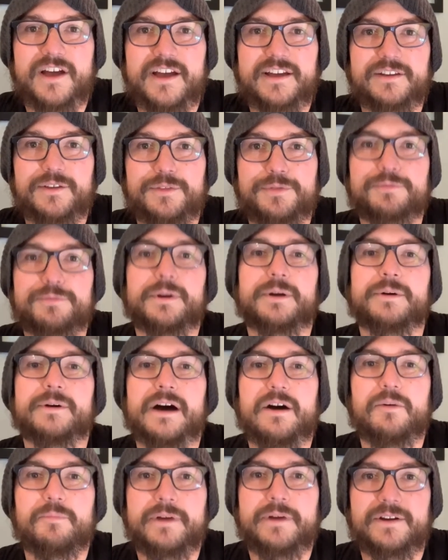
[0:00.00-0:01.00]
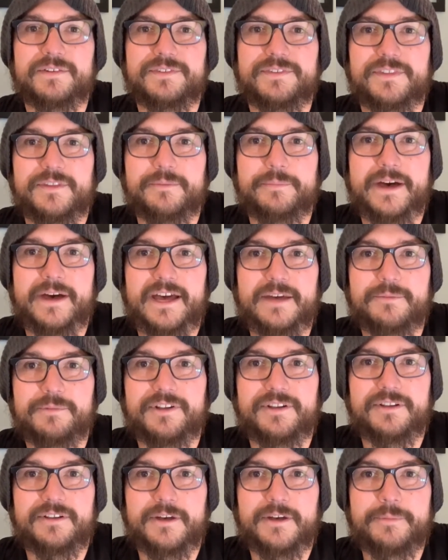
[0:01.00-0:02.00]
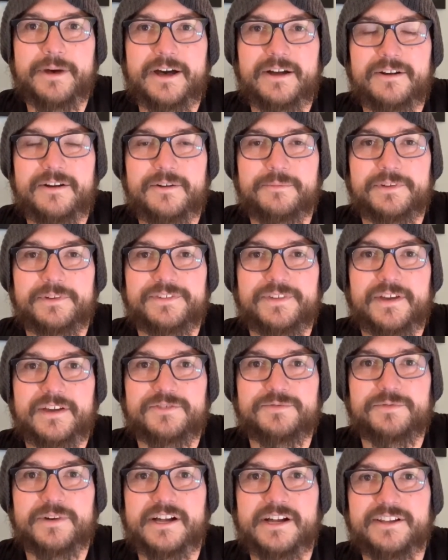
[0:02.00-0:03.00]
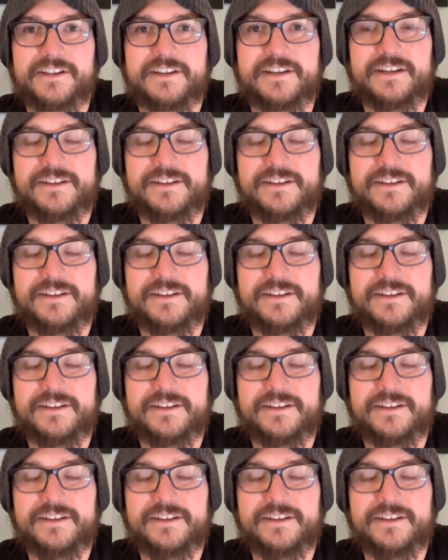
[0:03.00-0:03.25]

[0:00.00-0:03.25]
to throw out parts of the Bible about homosexuality,